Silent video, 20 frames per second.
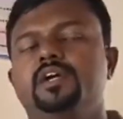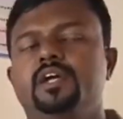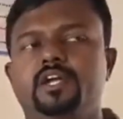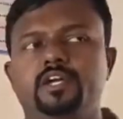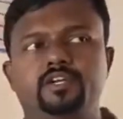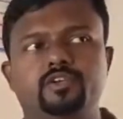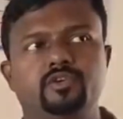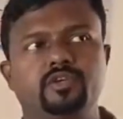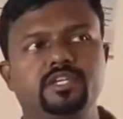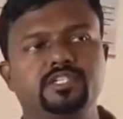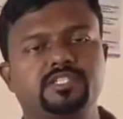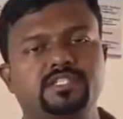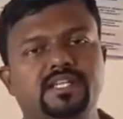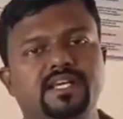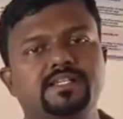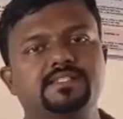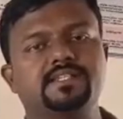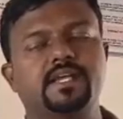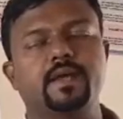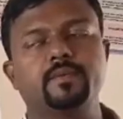In today's
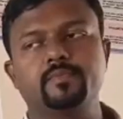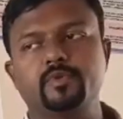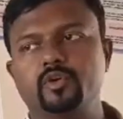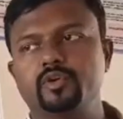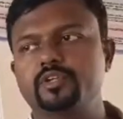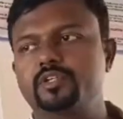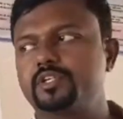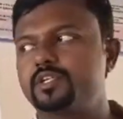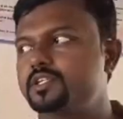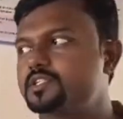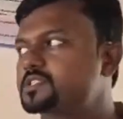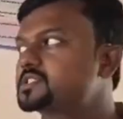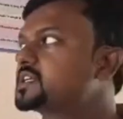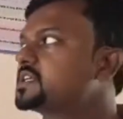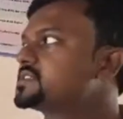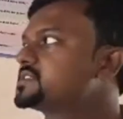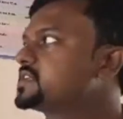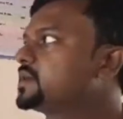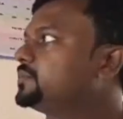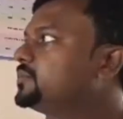class, I am going to
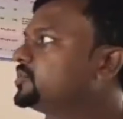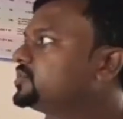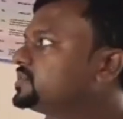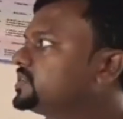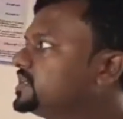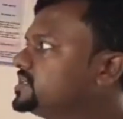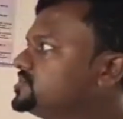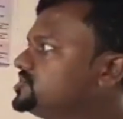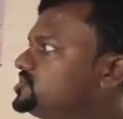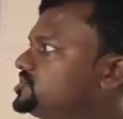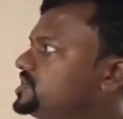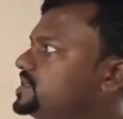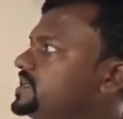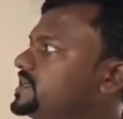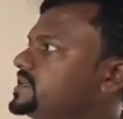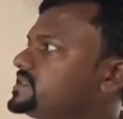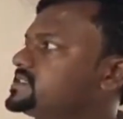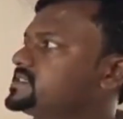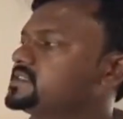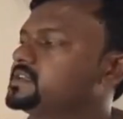discuss about the
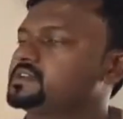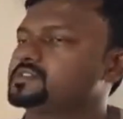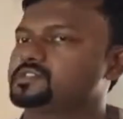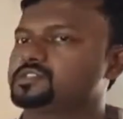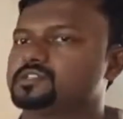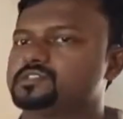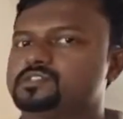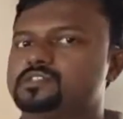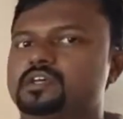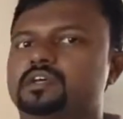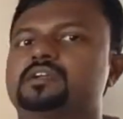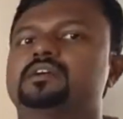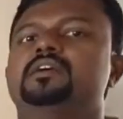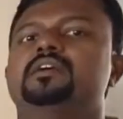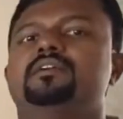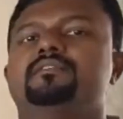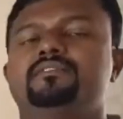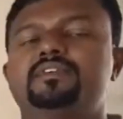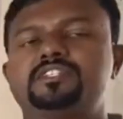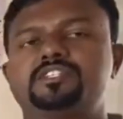GSR sensor,
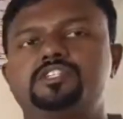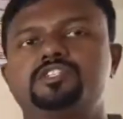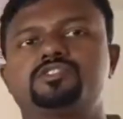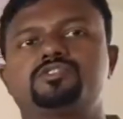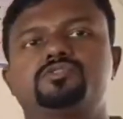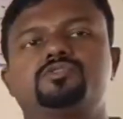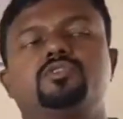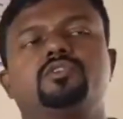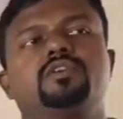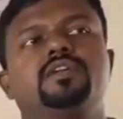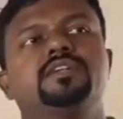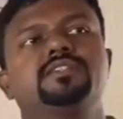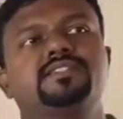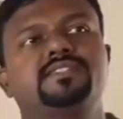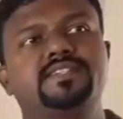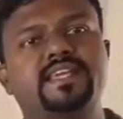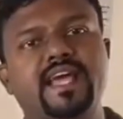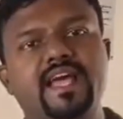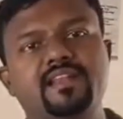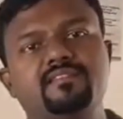which is known
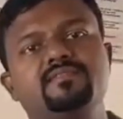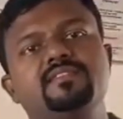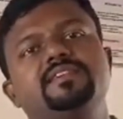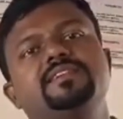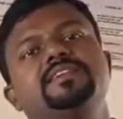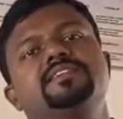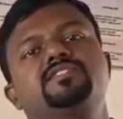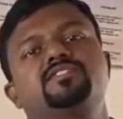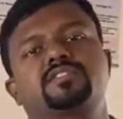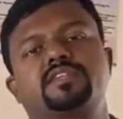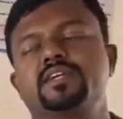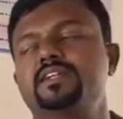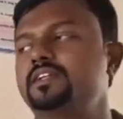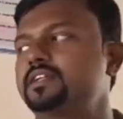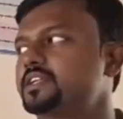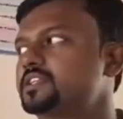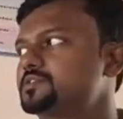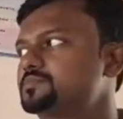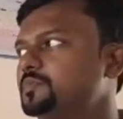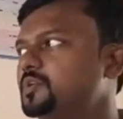as Galvanic
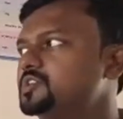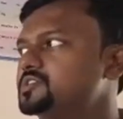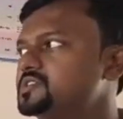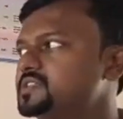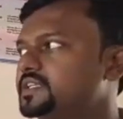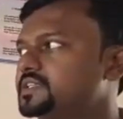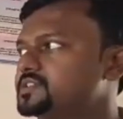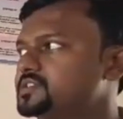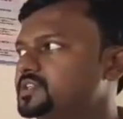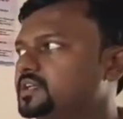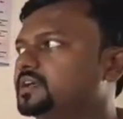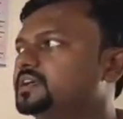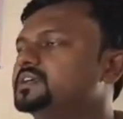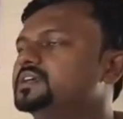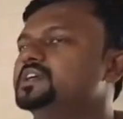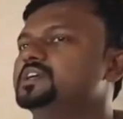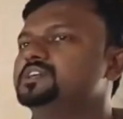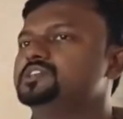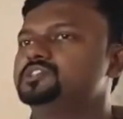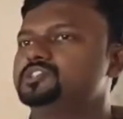Skin Response sensor.
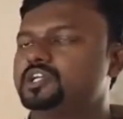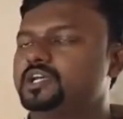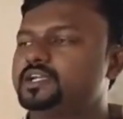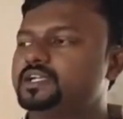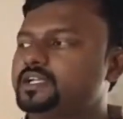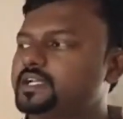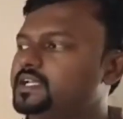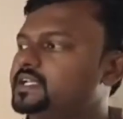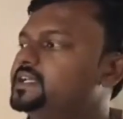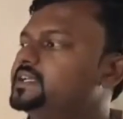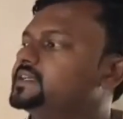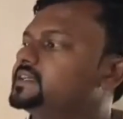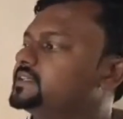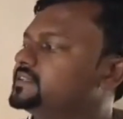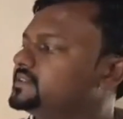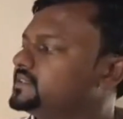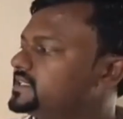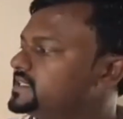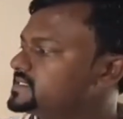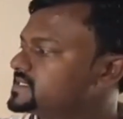
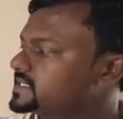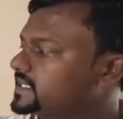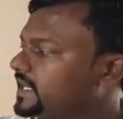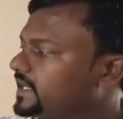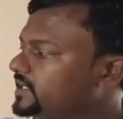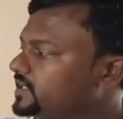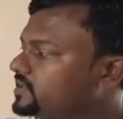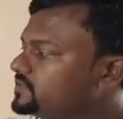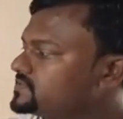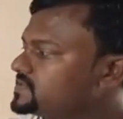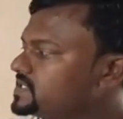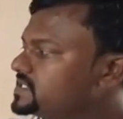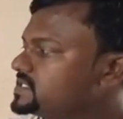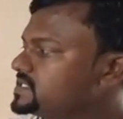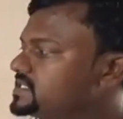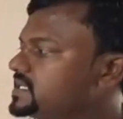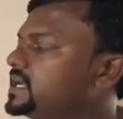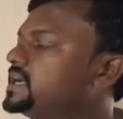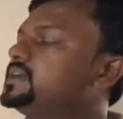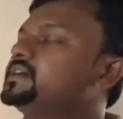Generally, this kind of
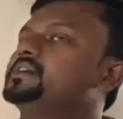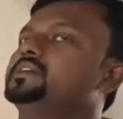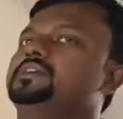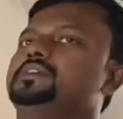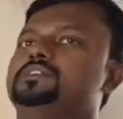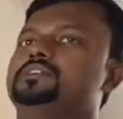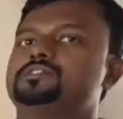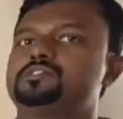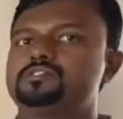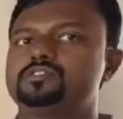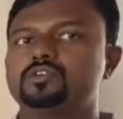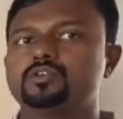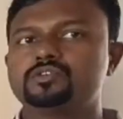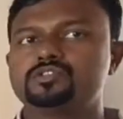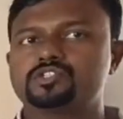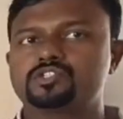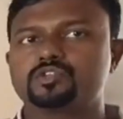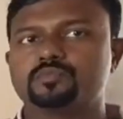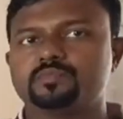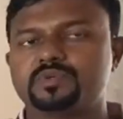sensor is
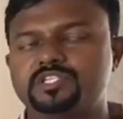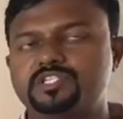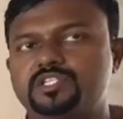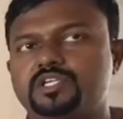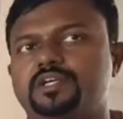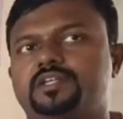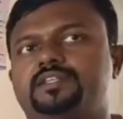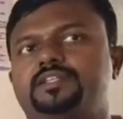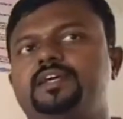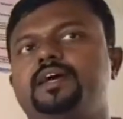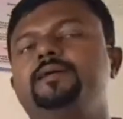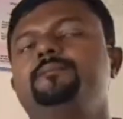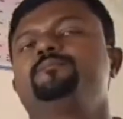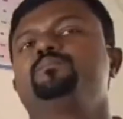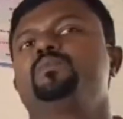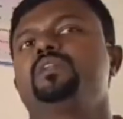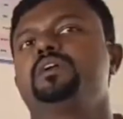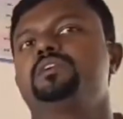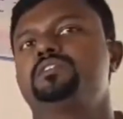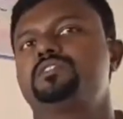used to measure
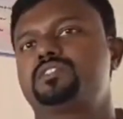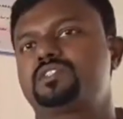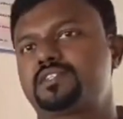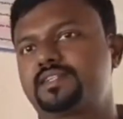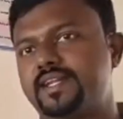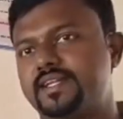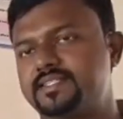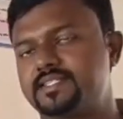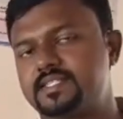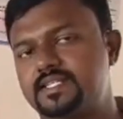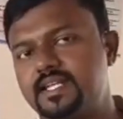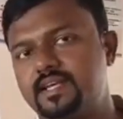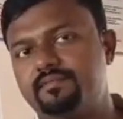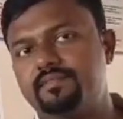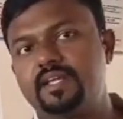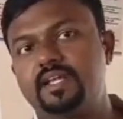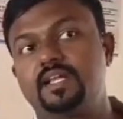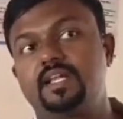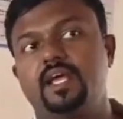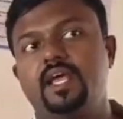the stress
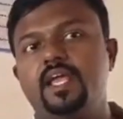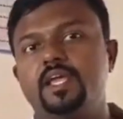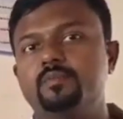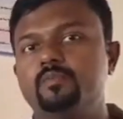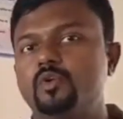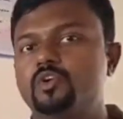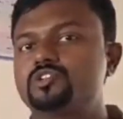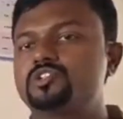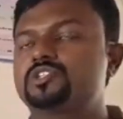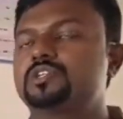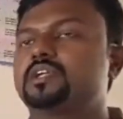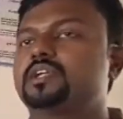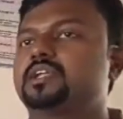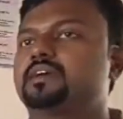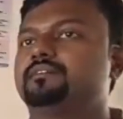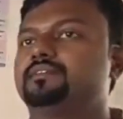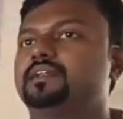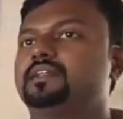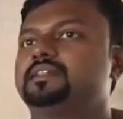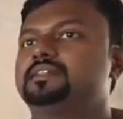level, emotion
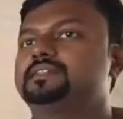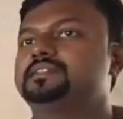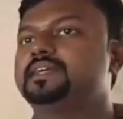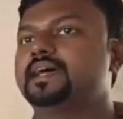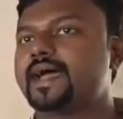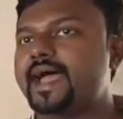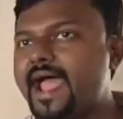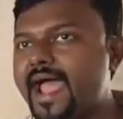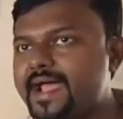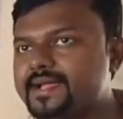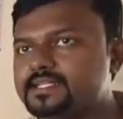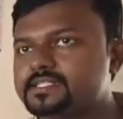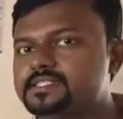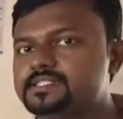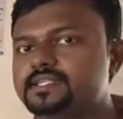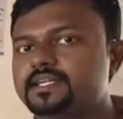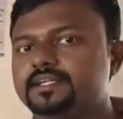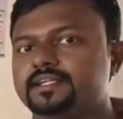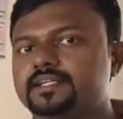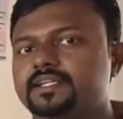level, the
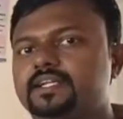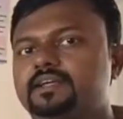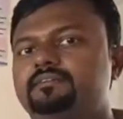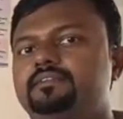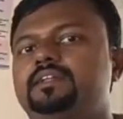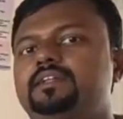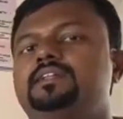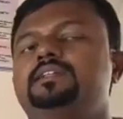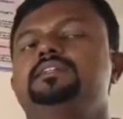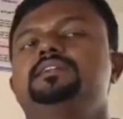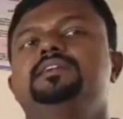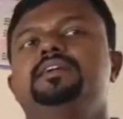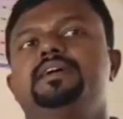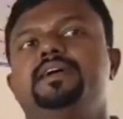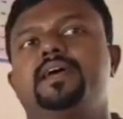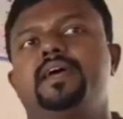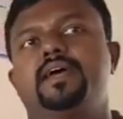anxiety level,